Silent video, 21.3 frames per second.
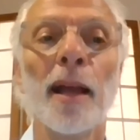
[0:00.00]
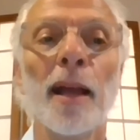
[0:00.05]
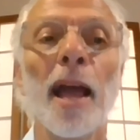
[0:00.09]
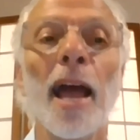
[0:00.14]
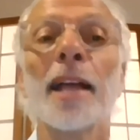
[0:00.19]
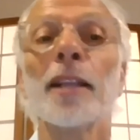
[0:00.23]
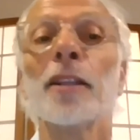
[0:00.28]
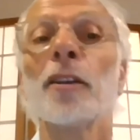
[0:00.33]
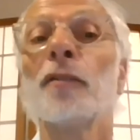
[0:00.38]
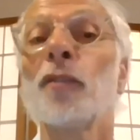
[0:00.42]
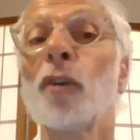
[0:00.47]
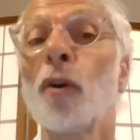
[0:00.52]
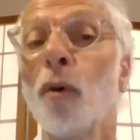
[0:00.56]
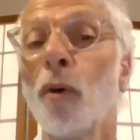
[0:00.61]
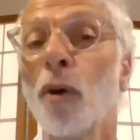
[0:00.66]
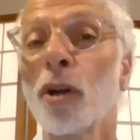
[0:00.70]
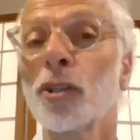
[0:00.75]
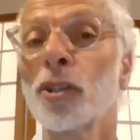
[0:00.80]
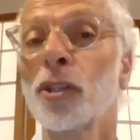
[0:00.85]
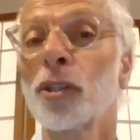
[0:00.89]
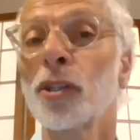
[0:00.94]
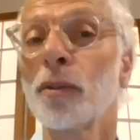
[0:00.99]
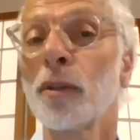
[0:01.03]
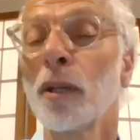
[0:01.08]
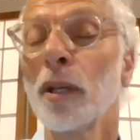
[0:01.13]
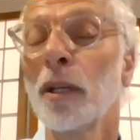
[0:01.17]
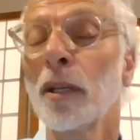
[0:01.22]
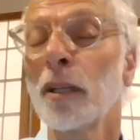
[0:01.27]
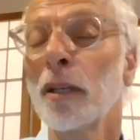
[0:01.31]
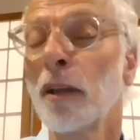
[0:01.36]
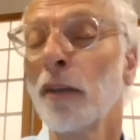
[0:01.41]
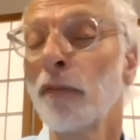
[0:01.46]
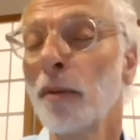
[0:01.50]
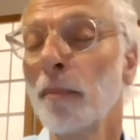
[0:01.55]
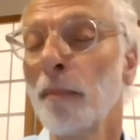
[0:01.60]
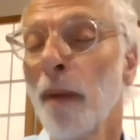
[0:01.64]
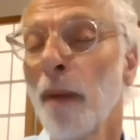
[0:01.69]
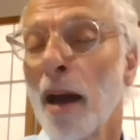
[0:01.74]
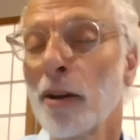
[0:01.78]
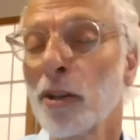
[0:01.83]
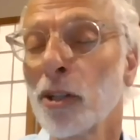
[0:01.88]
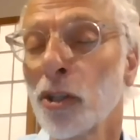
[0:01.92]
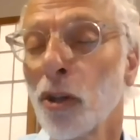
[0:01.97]
And of course, given
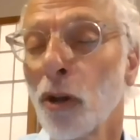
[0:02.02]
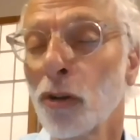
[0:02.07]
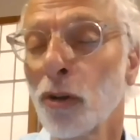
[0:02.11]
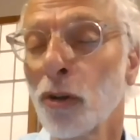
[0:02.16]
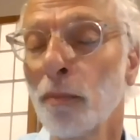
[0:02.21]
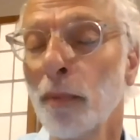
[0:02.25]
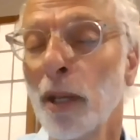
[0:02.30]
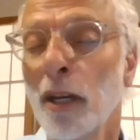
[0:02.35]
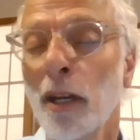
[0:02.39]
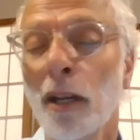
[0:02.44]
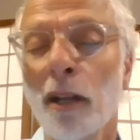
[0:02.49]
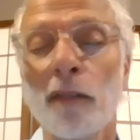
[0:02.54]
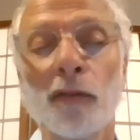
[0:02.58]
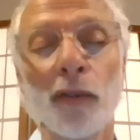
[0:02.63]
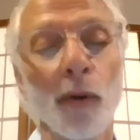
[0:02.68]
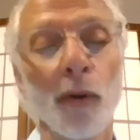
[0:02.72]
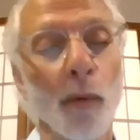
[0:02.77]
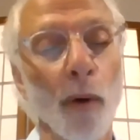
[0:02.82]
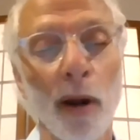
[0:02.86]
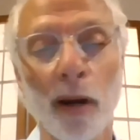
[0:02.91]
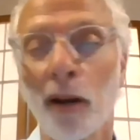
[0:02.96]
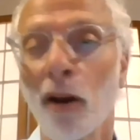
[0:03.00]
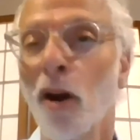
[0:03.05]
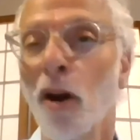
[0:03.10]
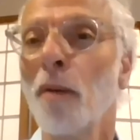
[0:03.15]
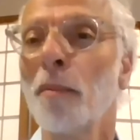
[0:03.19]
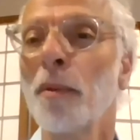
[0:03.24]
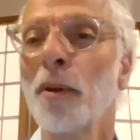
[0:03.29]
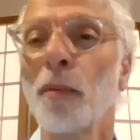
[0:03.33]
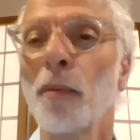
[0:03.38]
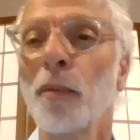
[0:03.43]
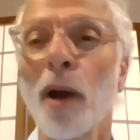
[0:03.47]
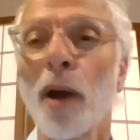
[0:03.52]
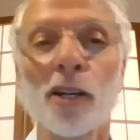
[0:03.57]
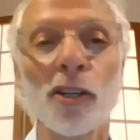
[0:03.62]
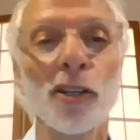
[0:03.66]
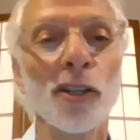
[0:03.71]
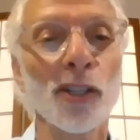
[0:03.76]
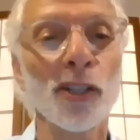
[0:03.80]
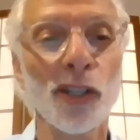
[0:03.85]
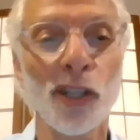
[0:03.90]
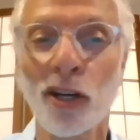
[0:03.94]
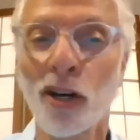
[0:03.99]
modern social media, if you want to go home and watch
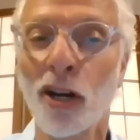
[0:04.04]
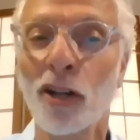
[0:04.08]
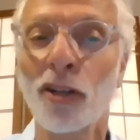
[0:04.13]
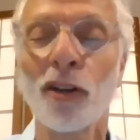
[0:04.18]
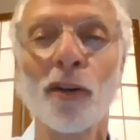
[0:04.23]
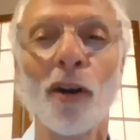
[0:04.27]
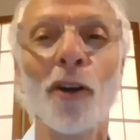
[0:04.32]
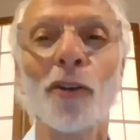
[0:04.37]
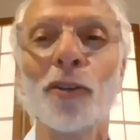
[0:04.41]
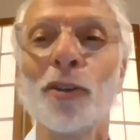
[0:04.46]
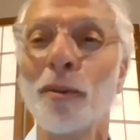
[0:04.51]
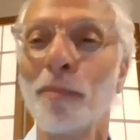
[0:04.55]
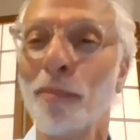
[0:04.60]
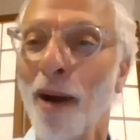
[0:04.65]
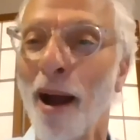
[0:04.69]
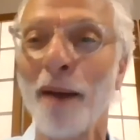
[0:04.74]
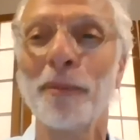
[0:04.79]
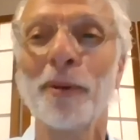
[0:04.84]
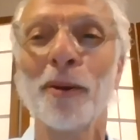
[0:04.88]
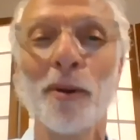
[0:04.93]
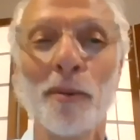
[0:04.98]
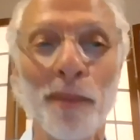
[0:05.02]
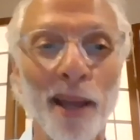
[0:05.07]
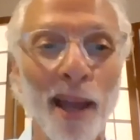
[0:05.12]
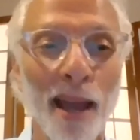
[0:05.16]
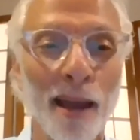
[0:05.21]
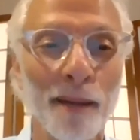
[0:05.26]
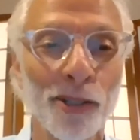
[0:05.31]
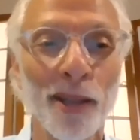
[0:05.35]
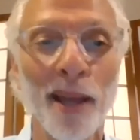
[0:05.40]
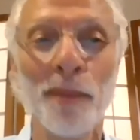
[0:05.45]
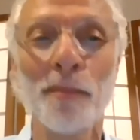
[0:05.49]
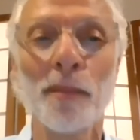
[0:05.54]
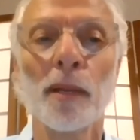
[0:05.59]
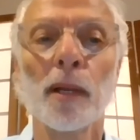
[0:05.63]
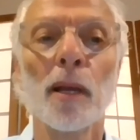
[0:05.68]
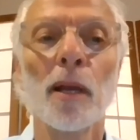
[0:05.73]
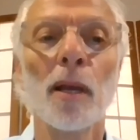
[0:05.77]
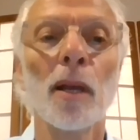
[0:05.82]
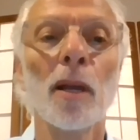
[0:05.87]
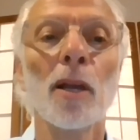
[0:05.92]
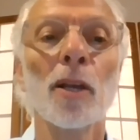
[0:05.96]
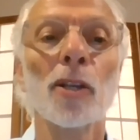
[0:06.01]
this scene on your own, you probably will be able to.
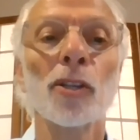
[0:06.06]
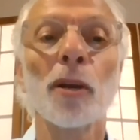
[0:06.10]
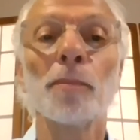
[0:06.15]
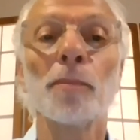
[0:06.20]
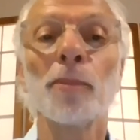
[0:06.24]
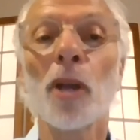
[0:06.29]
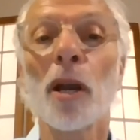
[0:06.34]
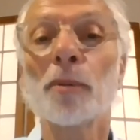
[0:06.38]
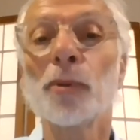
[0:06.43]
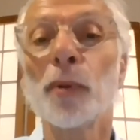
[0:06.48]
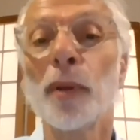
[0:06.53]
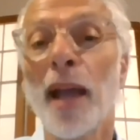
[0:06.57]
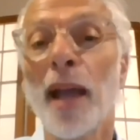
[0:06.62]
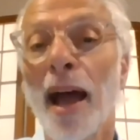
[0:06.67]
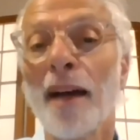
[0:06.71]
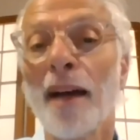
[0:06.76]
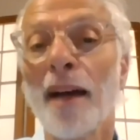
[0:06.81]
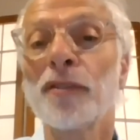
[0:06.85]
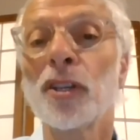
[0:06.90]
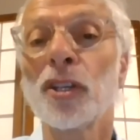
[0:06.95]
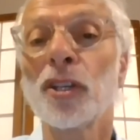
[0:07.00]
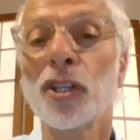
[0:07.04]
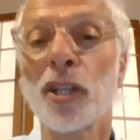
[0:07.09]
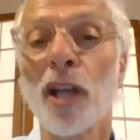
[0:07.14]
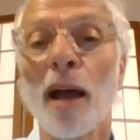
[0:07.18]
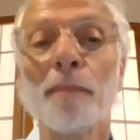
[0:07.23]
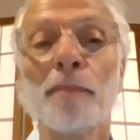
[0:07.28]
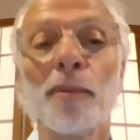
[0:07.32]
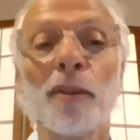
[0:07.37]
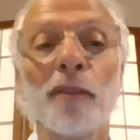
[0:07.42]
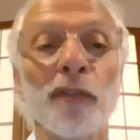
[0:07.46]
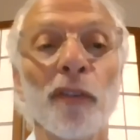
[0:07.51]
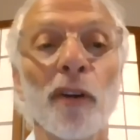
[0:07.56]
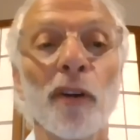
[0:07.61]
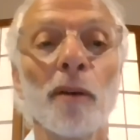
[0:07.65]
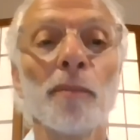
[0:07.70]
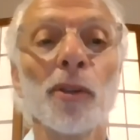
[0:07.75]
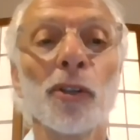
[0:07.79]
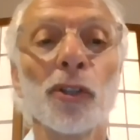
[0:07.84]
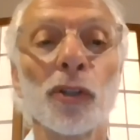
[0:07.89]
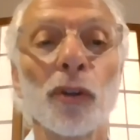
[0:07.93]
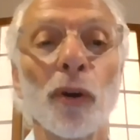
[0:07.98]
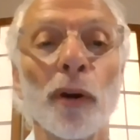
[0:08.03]
Sometimes we have to stop the film,
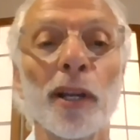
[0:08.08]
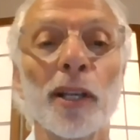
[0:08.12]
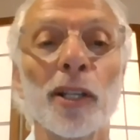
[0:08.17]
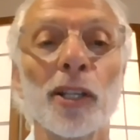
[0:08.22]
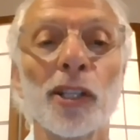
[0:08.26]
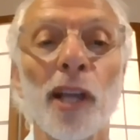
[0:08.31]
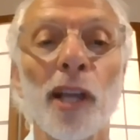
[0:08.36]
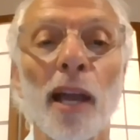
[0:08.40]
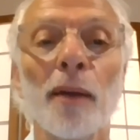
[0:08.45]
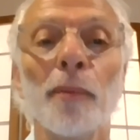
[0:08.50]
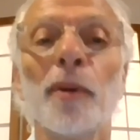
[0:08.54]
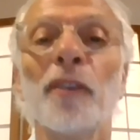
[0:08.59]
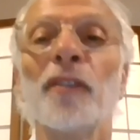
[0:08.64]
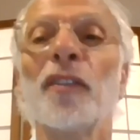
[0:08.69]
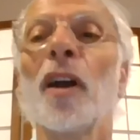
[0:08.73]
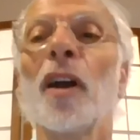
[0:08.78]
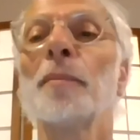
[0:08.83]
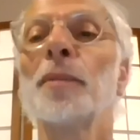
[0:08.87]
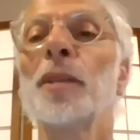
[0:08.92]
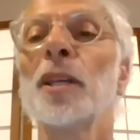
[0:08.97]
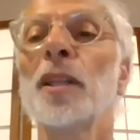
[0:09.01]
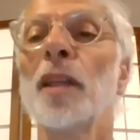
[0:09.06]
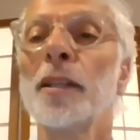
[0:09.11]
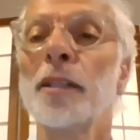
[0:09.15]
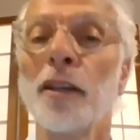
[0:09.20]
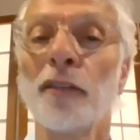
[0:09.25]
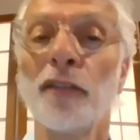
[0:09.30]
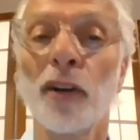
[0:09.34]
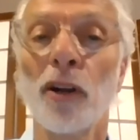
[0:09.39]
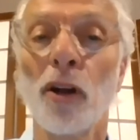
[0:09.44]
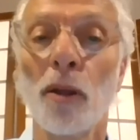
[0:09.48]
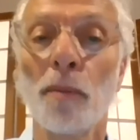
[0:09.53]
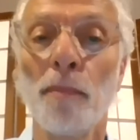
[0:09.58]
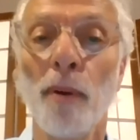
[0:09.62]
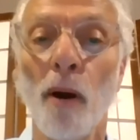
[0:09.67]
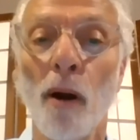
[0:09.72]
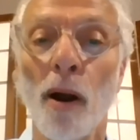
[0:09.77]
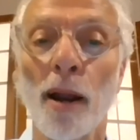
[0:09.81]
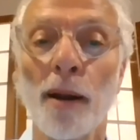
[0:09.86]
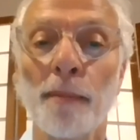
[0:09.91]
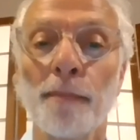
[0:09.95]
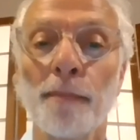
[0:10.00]
the story, and say, we've come to that difficult part,